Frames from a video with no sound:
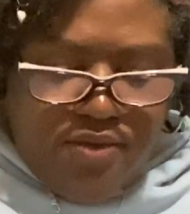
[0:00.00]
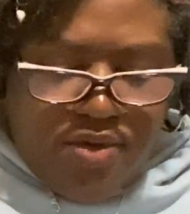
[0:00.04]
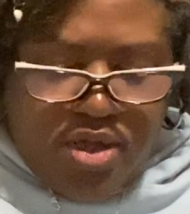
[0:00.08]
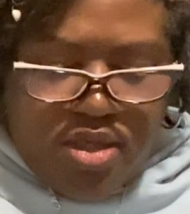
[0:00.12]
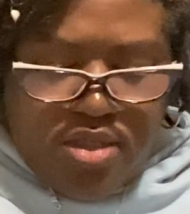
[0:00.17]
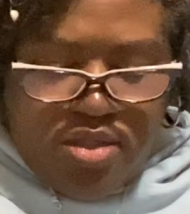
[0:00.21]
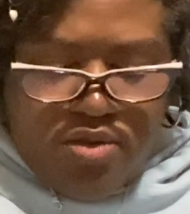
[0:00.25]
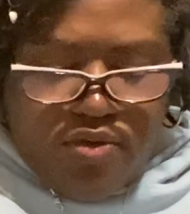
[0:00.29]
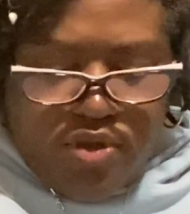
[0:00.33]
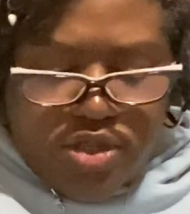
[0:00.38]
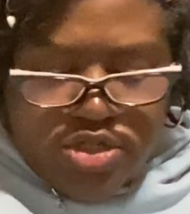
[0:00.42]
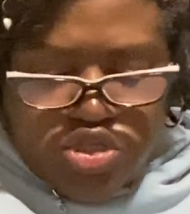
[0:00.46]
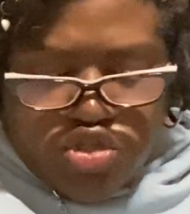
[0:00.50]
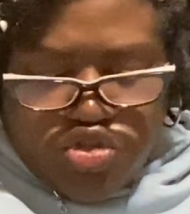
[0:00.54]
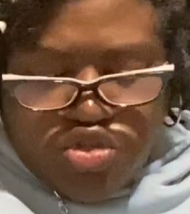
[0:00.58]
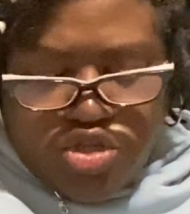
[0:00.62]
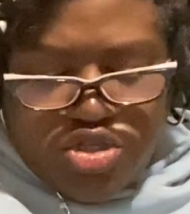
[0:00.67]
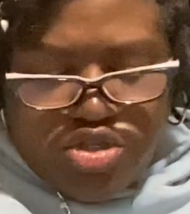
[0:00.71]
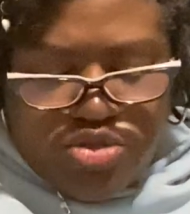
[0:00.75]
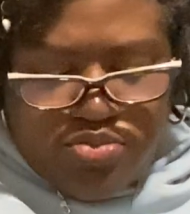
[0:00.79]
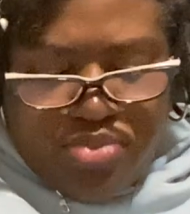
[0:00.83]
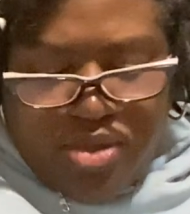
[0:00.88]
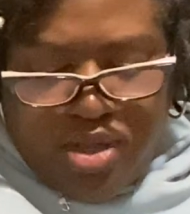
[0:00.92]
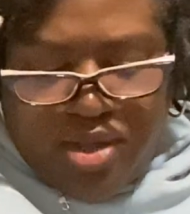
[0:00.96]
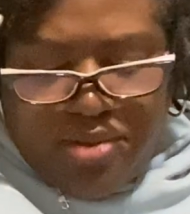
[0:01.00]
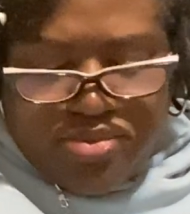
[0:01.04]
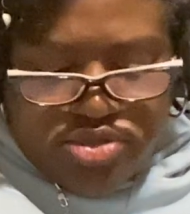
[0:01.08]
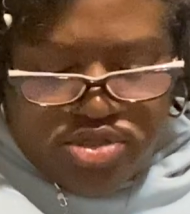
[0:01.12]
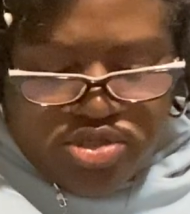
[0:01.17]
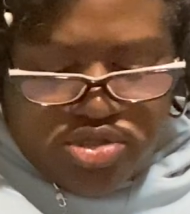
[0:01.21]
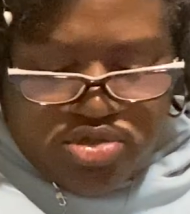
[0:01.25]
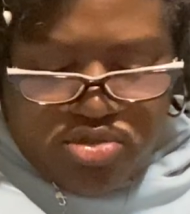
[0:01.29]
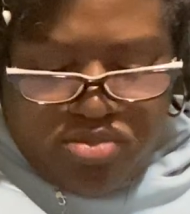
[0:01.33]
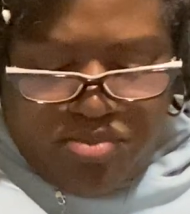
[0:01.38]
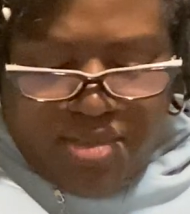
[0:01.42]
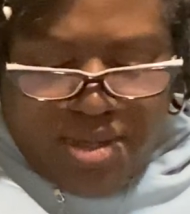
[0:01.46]
all the registration papers
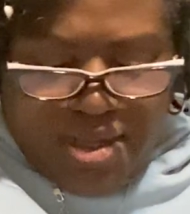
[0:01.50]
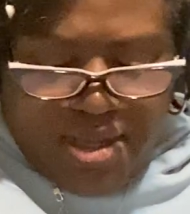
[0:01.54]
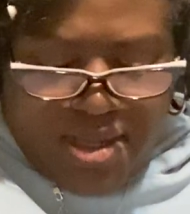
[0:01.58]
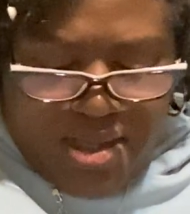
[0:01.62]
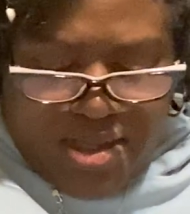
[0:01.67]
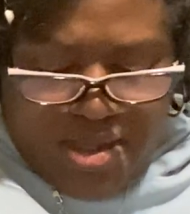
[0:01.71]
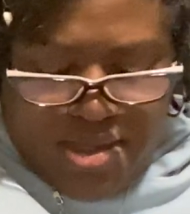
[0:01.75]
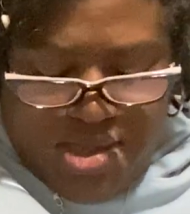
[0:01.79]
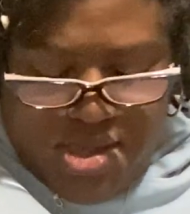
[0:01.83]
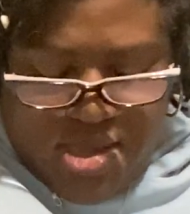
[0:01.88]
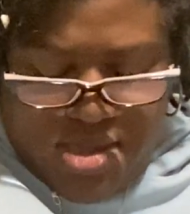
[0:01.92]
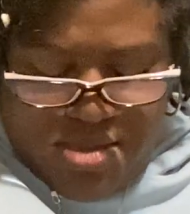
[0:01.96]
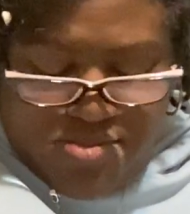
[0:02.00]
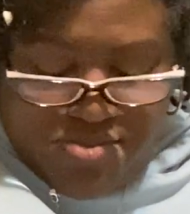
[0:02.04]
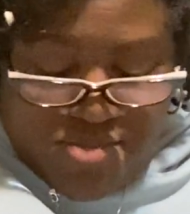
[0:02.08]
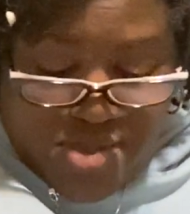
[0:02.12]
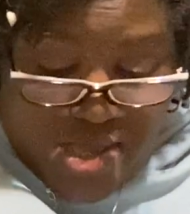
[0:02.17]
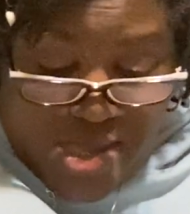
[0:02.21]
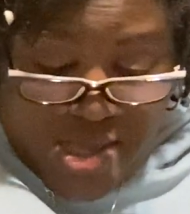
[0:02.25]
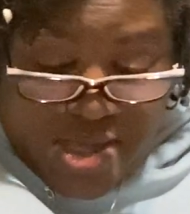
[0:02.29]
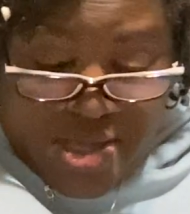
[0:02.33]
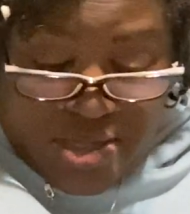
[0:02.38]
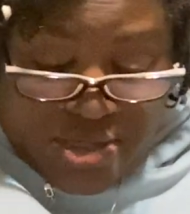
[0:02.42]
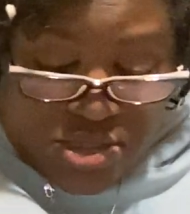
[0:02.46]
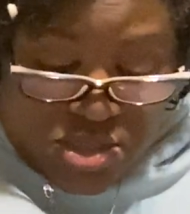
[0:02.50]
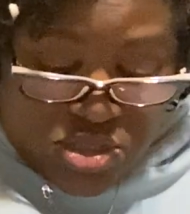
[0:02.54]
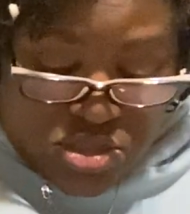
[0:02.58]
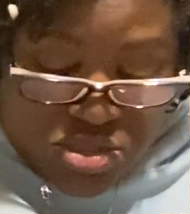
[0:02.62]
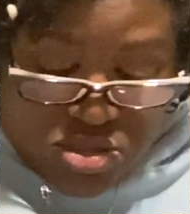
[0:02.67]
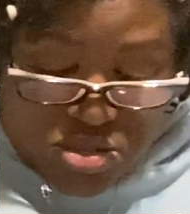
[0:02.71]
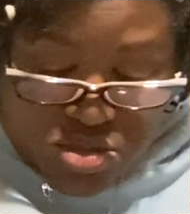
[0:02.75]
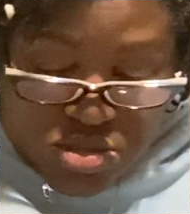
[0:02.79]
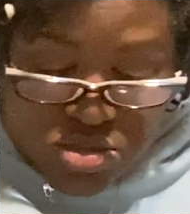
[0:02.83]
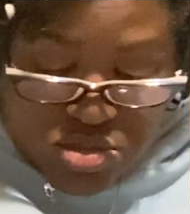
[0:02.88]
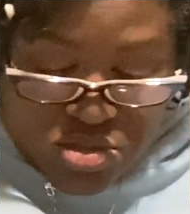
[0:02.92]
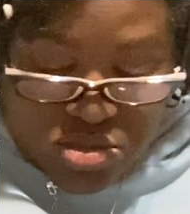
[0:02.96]
to my handbags
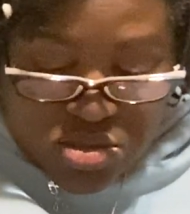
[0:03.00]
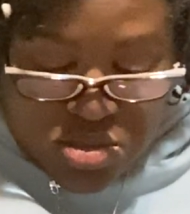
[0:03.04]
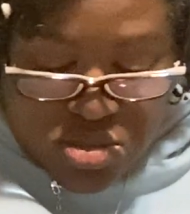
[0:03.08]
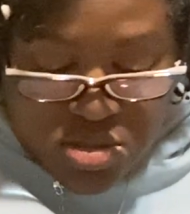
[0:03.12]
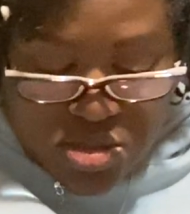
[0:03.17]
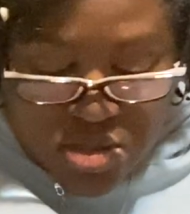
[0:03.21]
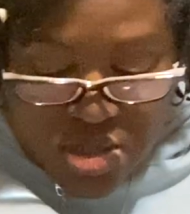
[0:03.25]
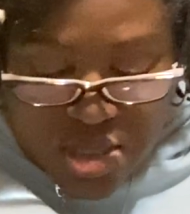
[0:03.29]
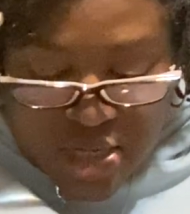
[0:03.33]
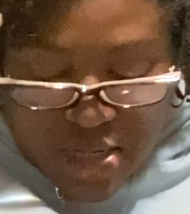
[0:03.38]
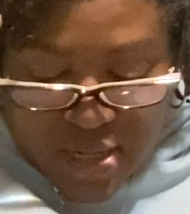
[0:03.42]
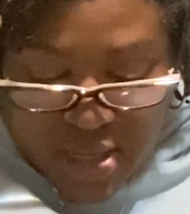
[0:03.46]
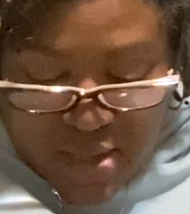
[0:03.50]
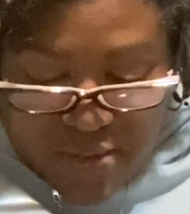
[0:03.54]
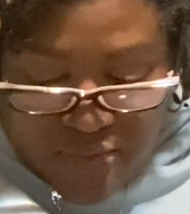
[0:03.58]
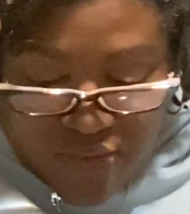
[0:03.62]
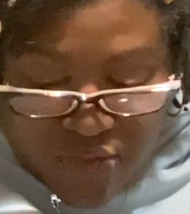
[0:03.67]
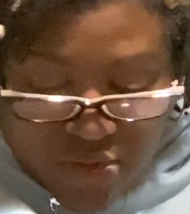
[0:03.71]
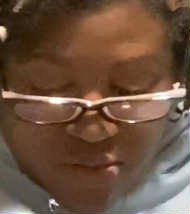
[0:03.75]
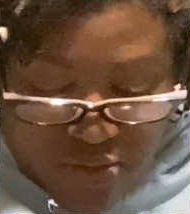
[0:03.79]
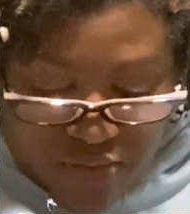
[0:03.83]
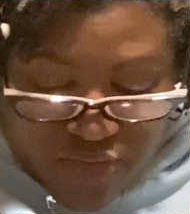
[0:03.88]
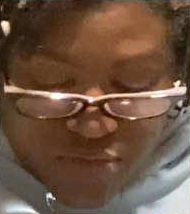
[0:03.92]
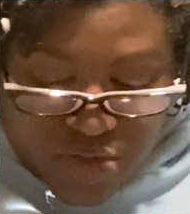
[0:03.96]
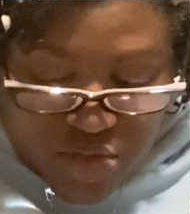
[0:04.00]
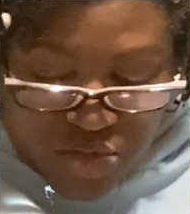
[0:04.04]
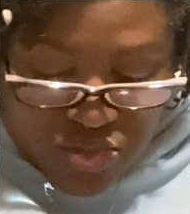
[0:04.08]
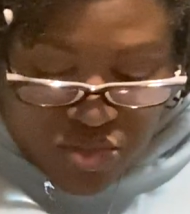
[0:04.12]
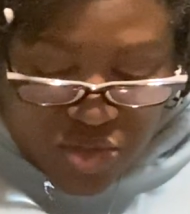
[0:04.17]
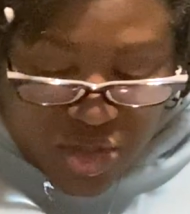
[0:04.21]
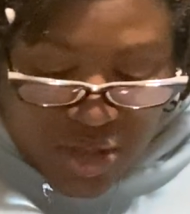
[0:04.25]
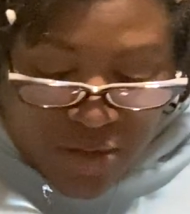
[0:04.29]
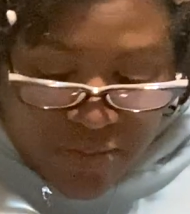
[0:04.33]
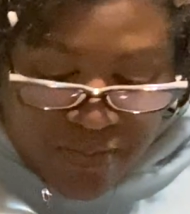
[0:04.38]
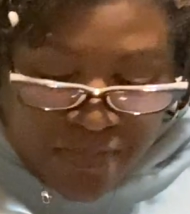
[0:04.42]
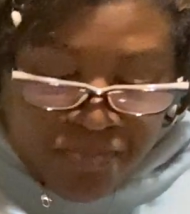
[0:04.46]
that I have Oak
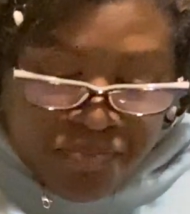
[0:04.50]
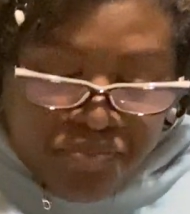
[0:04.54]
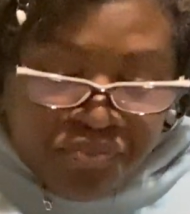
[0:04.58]
Dooney.